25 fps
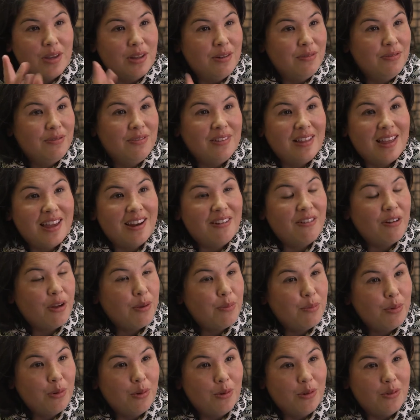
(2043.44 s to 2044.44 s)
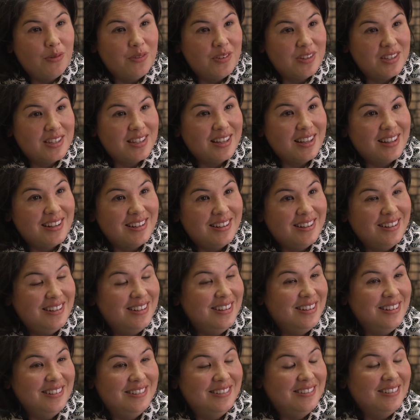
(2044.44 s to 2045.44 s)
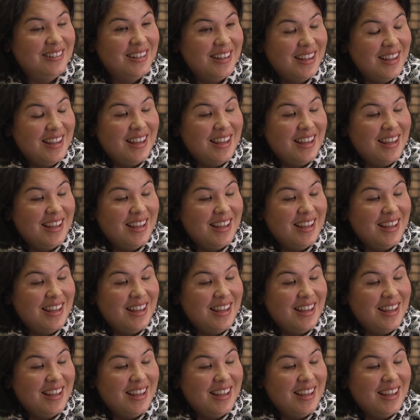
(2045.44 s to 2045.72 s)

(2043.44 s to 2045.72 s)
can flare up all of a sudden, and